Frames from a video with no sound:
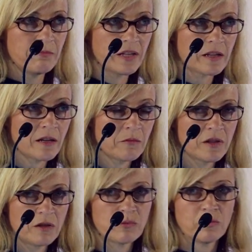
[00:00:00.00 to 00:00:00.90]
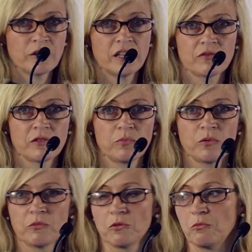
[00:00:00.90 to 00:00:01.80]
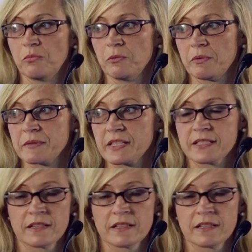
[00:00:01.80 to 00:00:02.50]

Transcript: become an employee for employment law purposes,